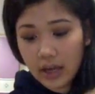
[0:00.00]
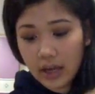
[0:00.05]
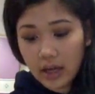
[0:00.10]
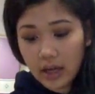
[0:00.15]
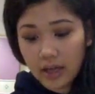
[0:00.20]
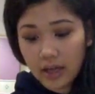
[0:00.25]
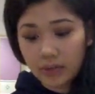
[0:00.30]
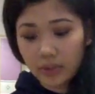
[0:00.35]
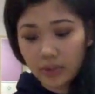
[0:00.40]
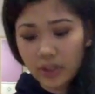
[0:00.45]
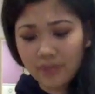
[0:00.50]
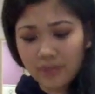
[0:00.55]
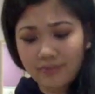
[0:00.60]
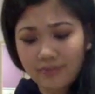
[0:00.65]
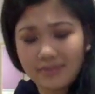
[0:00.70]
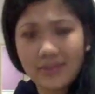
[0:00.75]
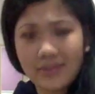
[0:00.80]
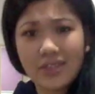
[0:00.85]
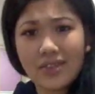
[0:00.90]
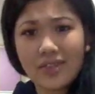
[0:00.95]
Look,
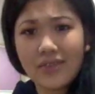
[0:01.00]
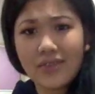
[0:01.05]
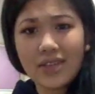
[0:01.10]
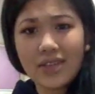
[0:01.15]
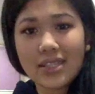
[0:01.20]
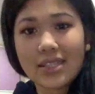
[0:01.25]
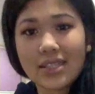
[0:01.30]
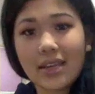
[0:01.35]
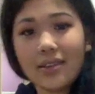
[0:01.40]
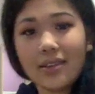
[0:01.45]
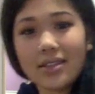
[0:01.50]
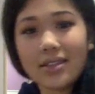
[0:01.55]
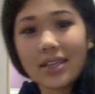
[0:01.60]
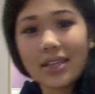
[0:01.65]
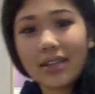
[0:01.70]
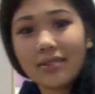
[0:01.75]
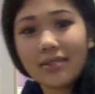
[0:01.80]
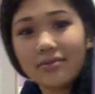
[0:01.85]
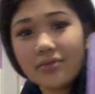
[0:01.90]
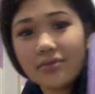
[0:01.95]
there's even a
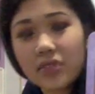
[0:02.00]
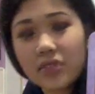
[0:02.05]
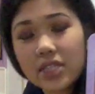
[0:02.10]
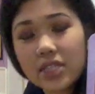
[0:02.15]
skeleton.